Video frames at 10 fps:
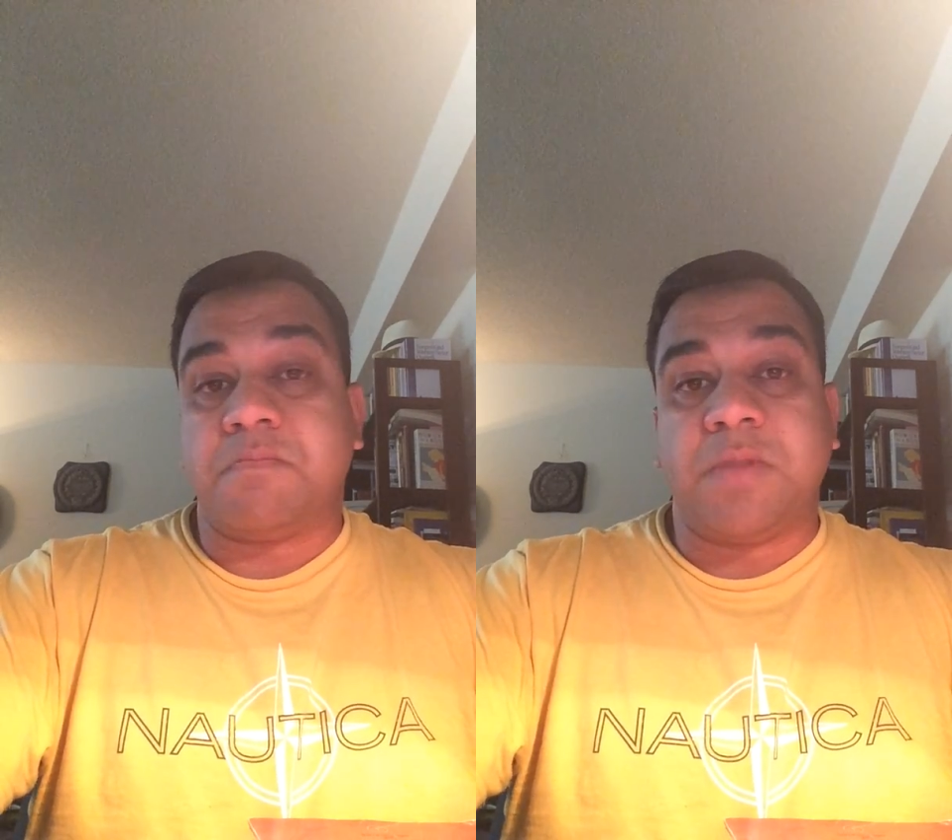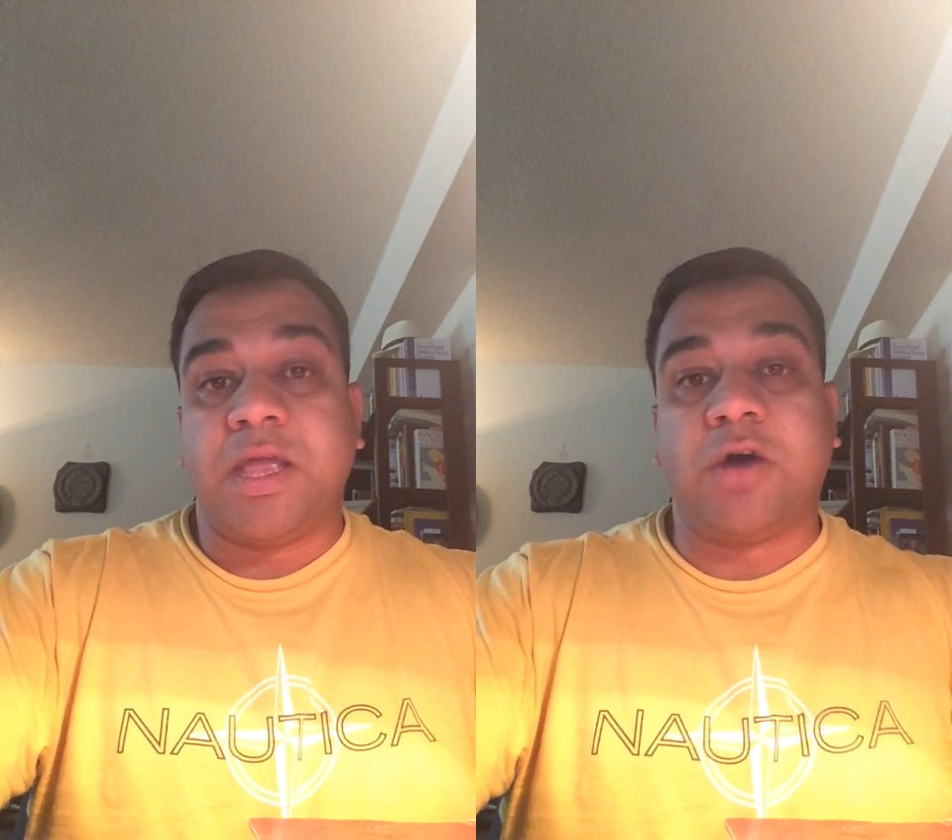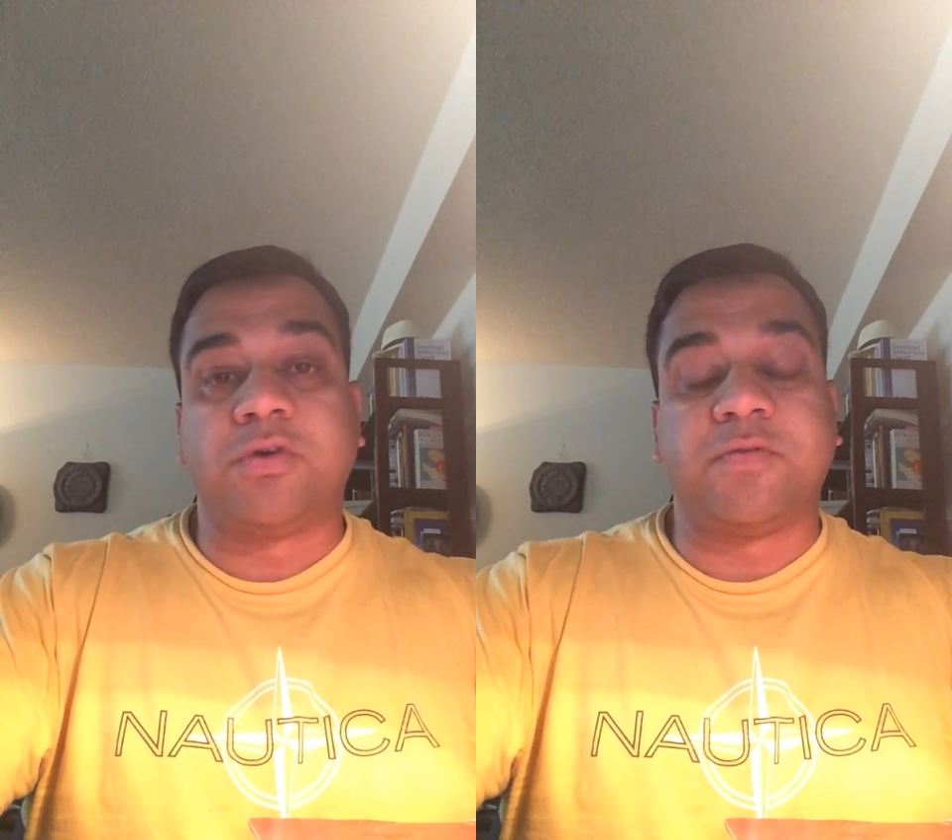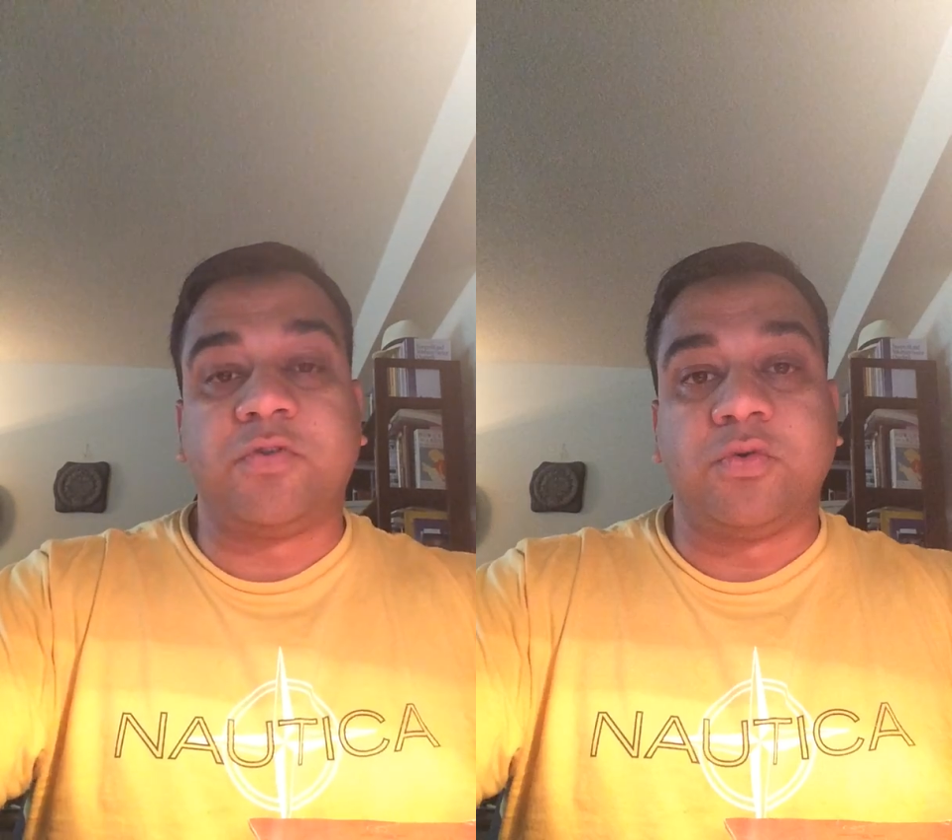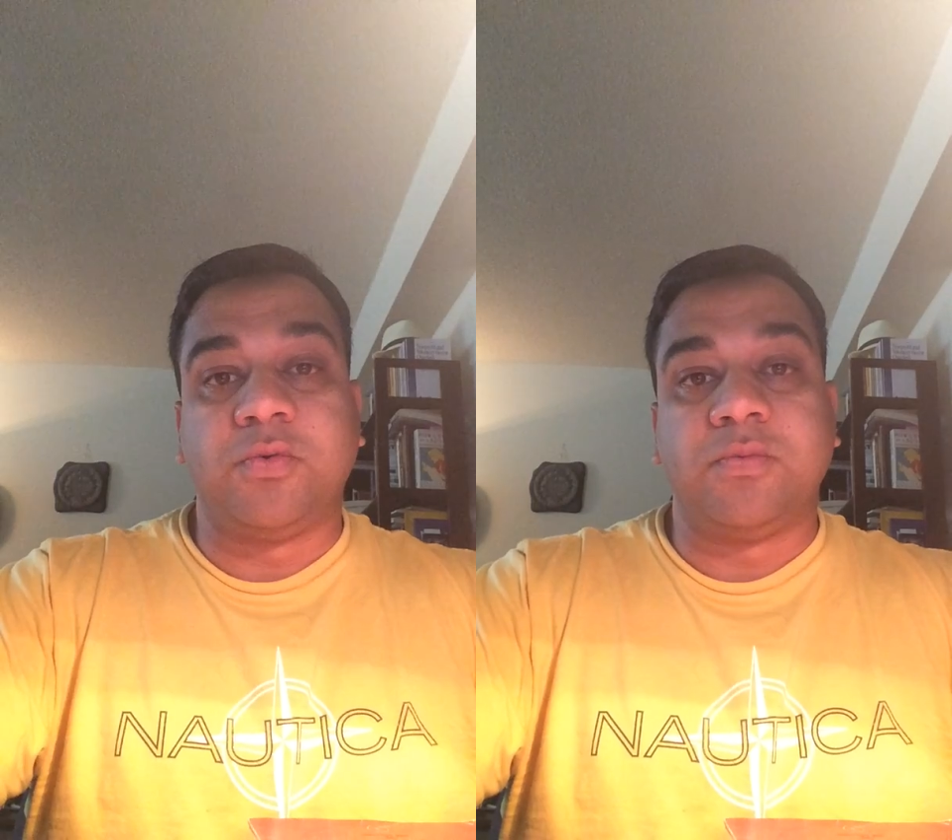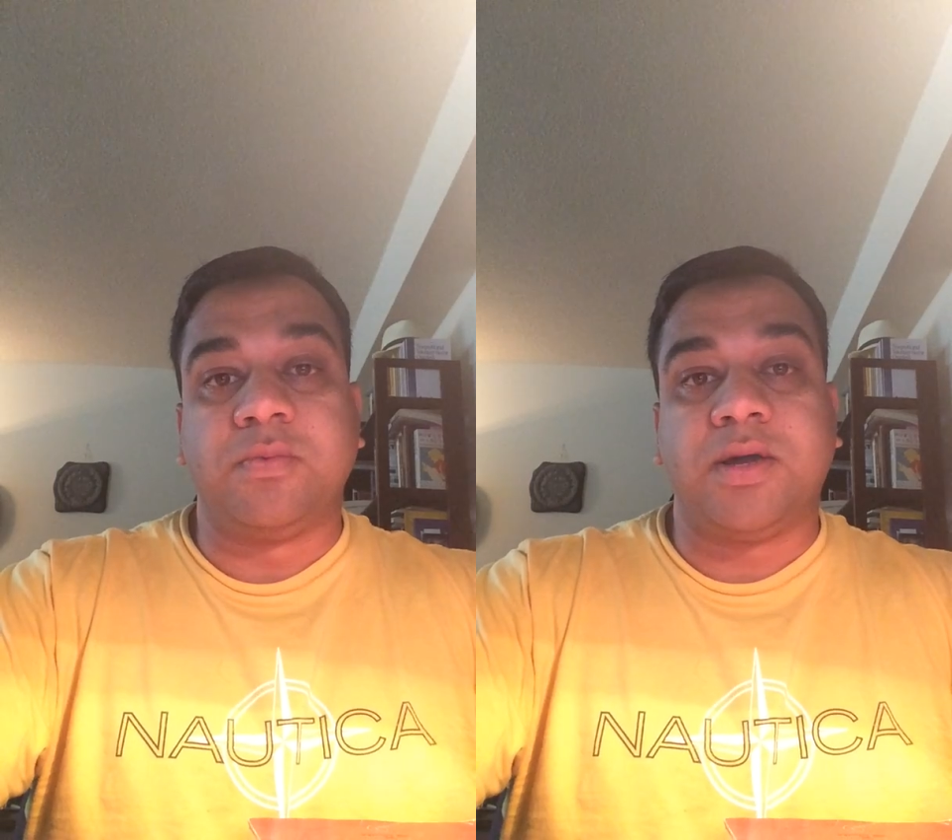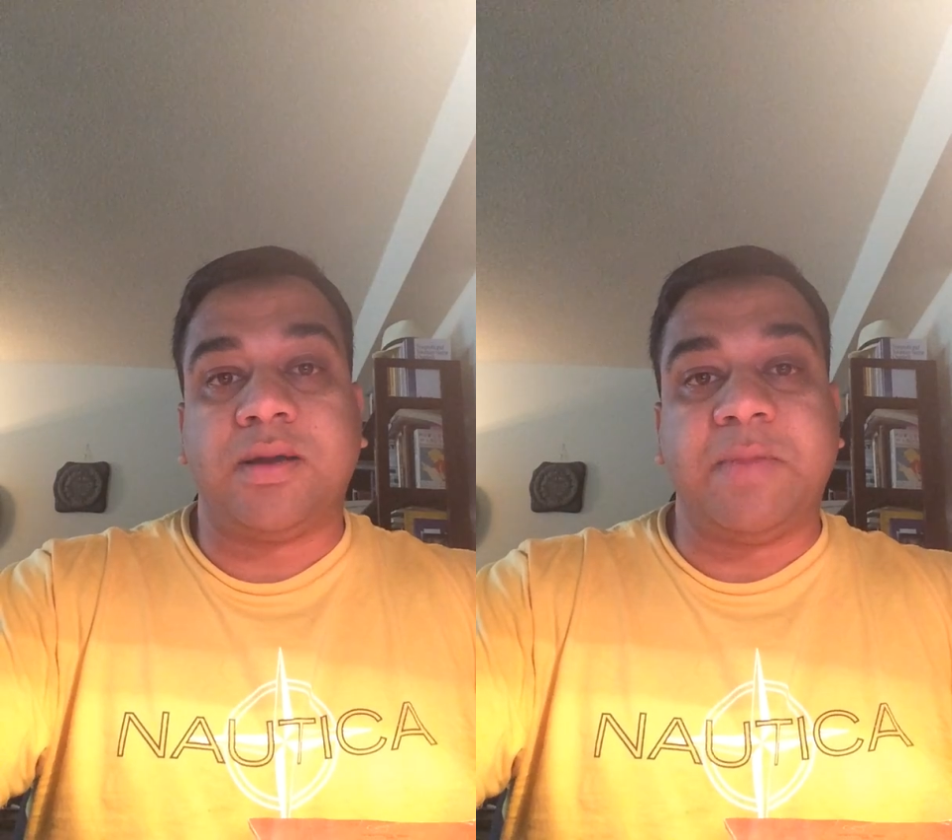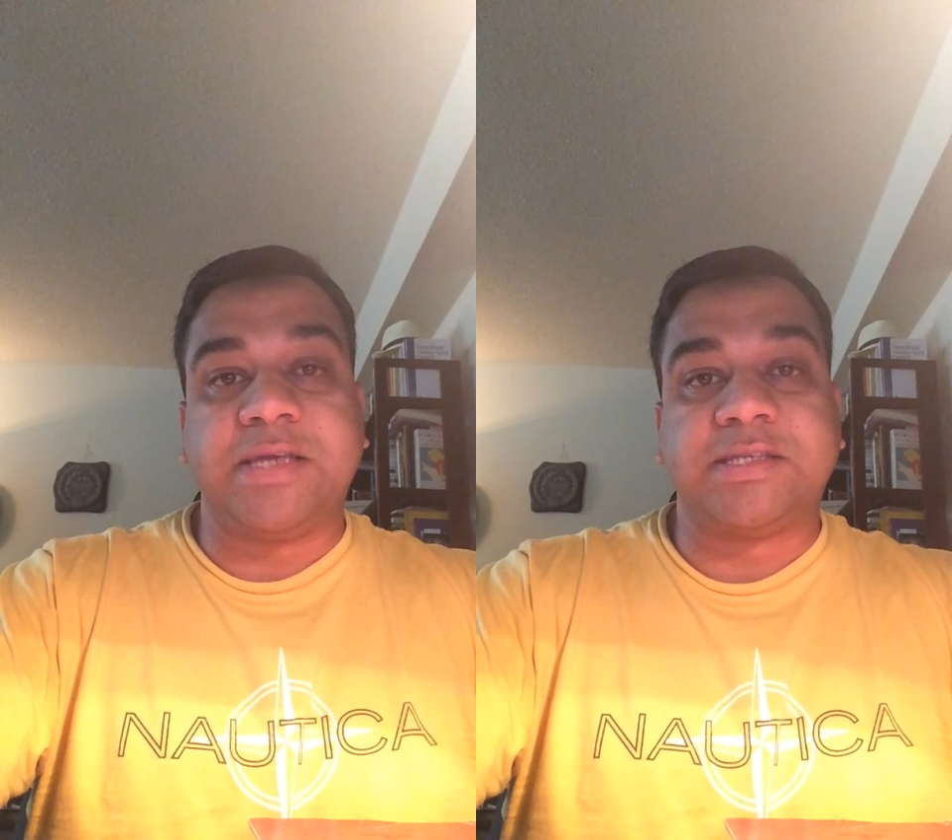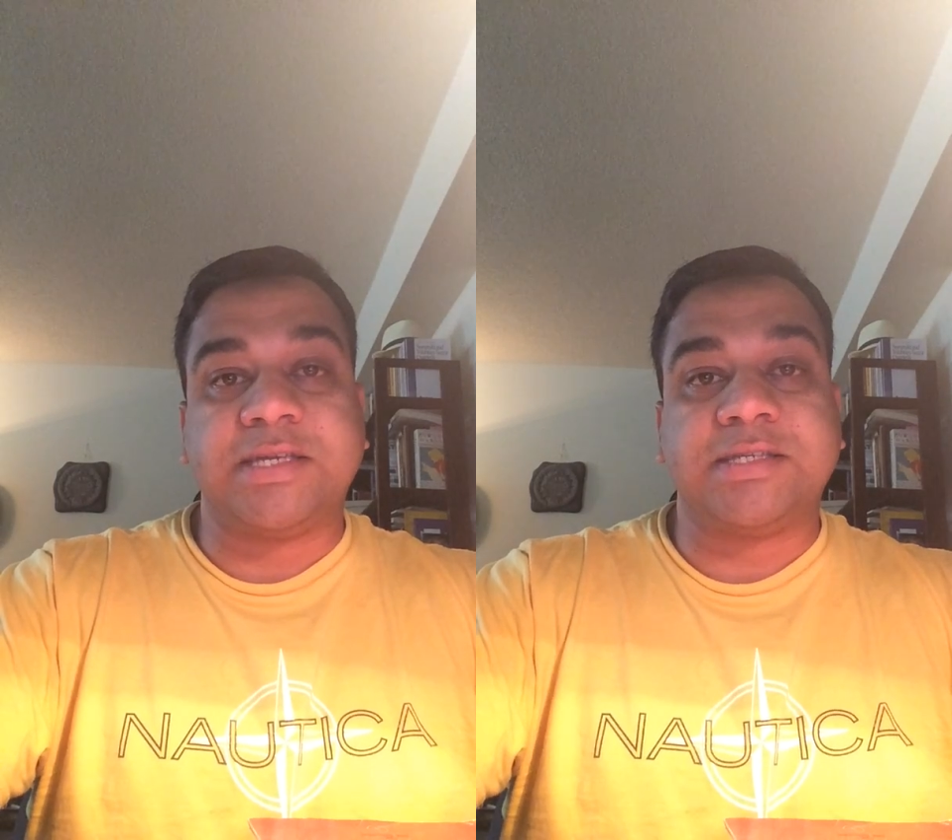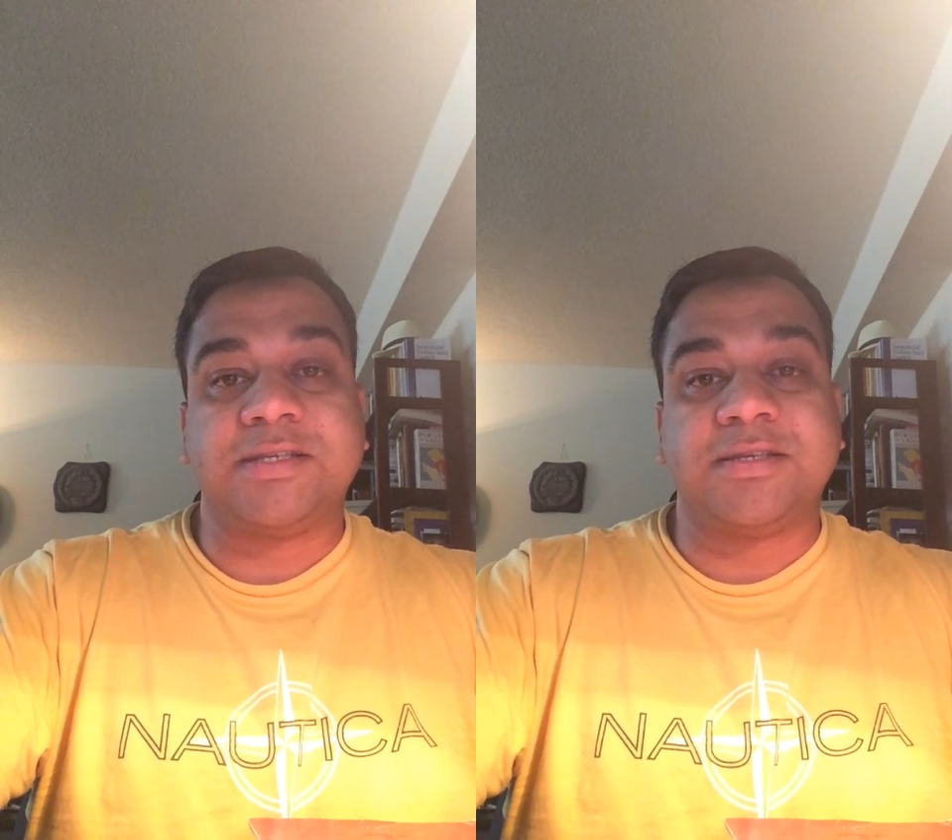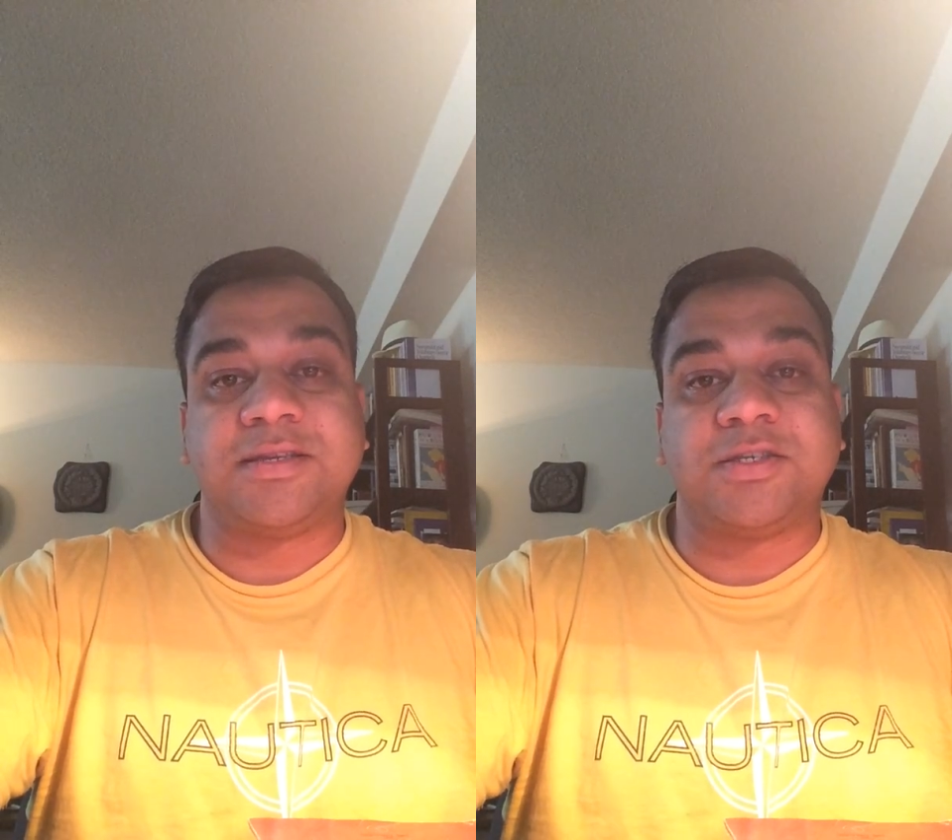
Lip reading: lay out a few basics